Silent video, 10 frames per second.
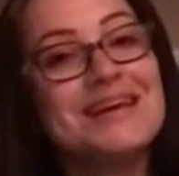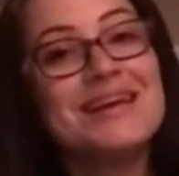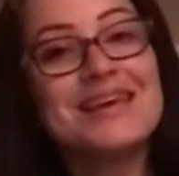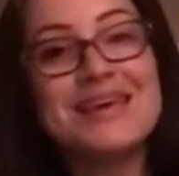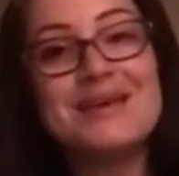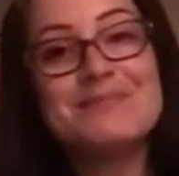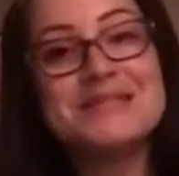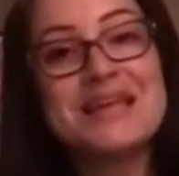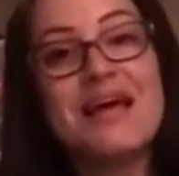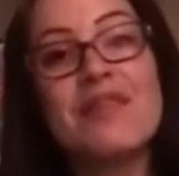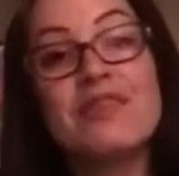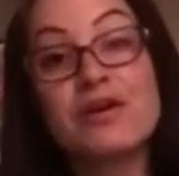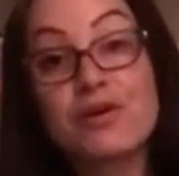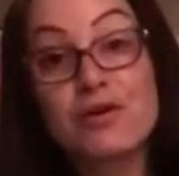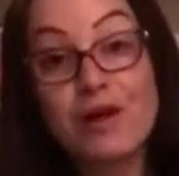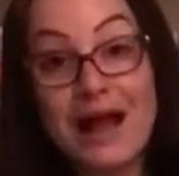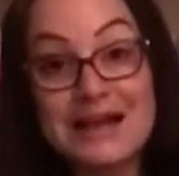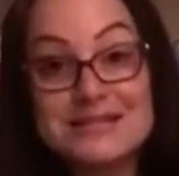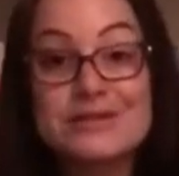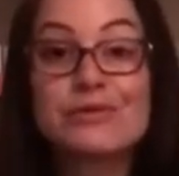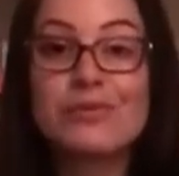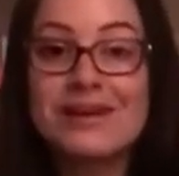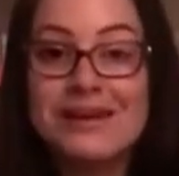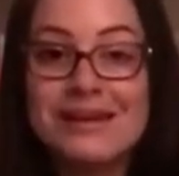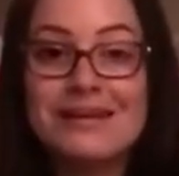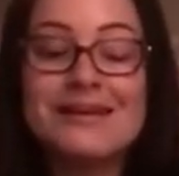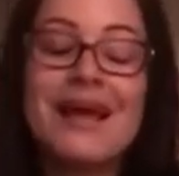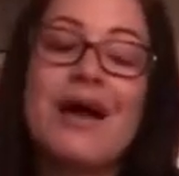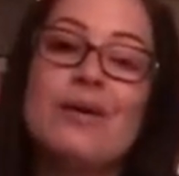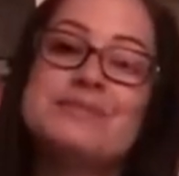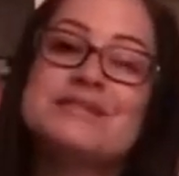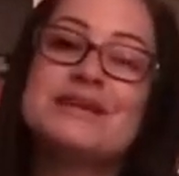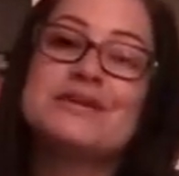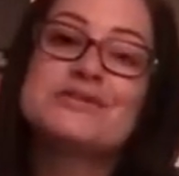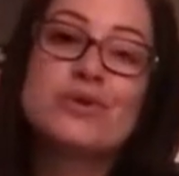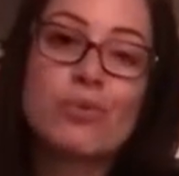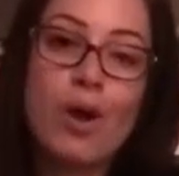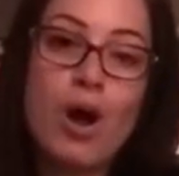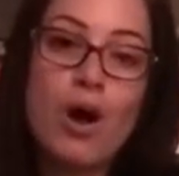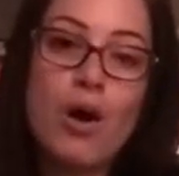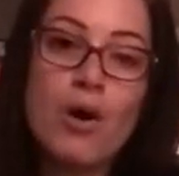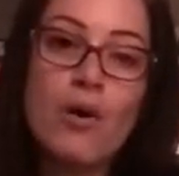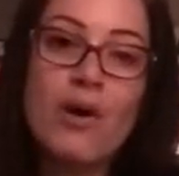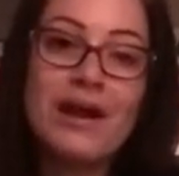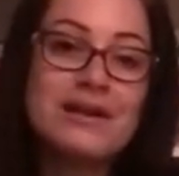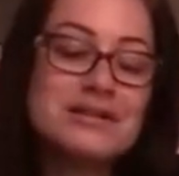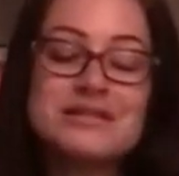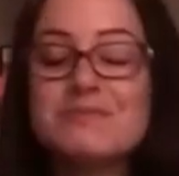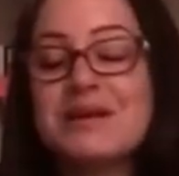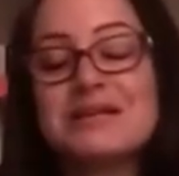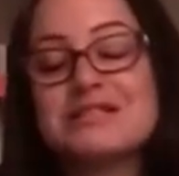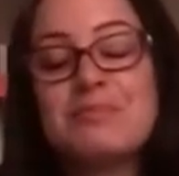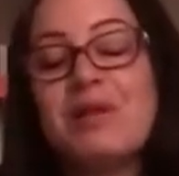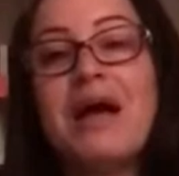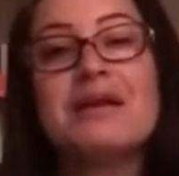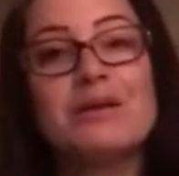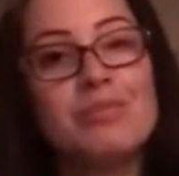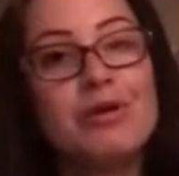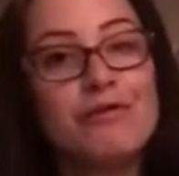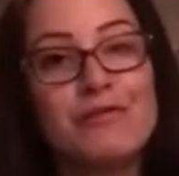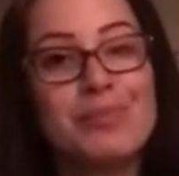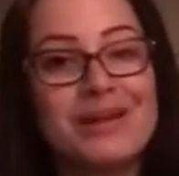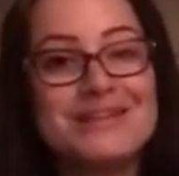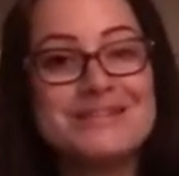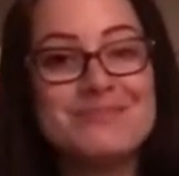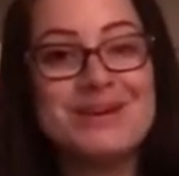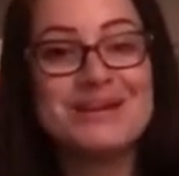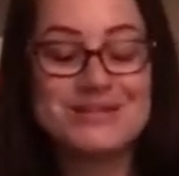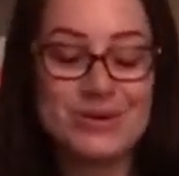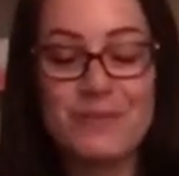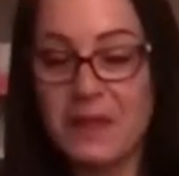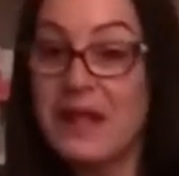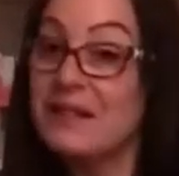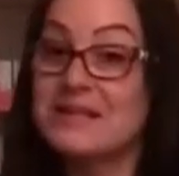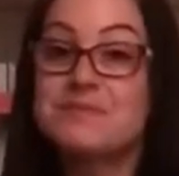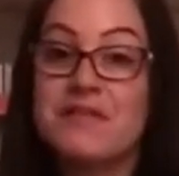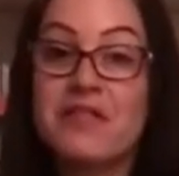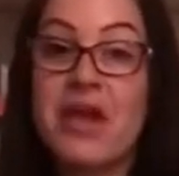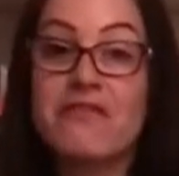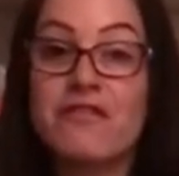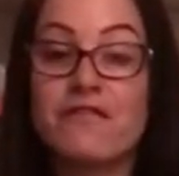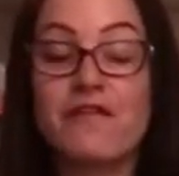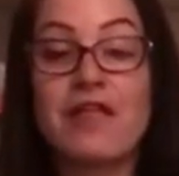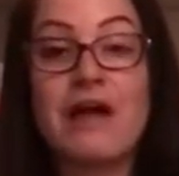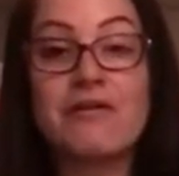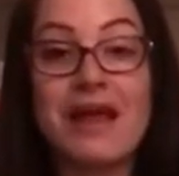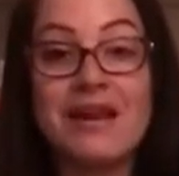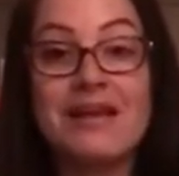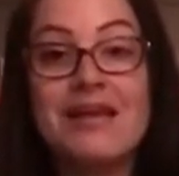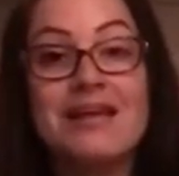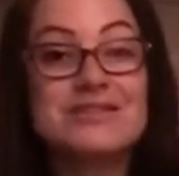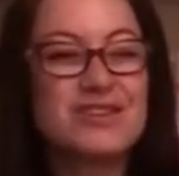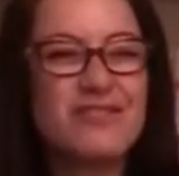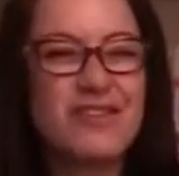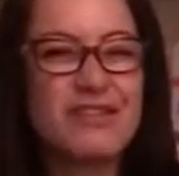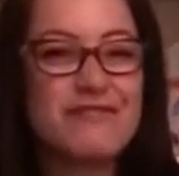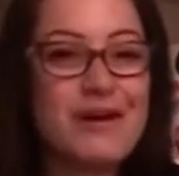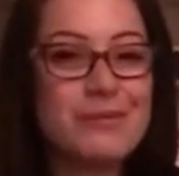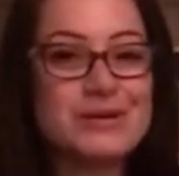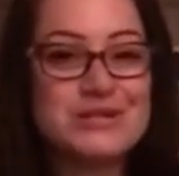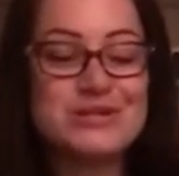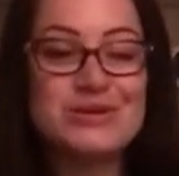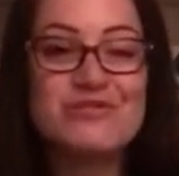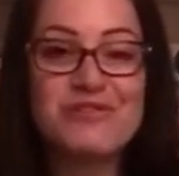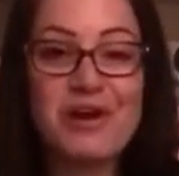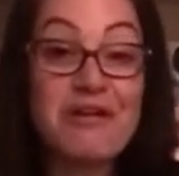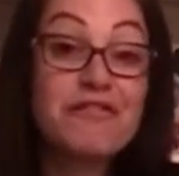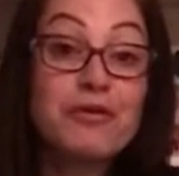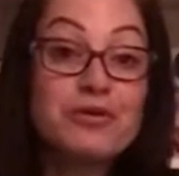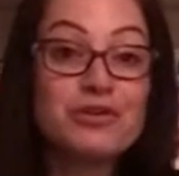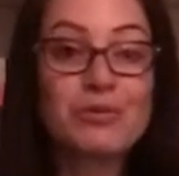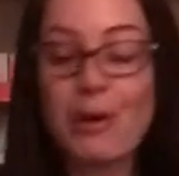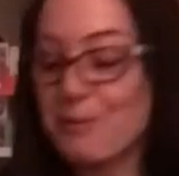it keeps the grass green and it helps things grow and it just makes the planet a beautiful place to be. So let's be thankful for that rain. It's good for the farmers too, for our food to grow.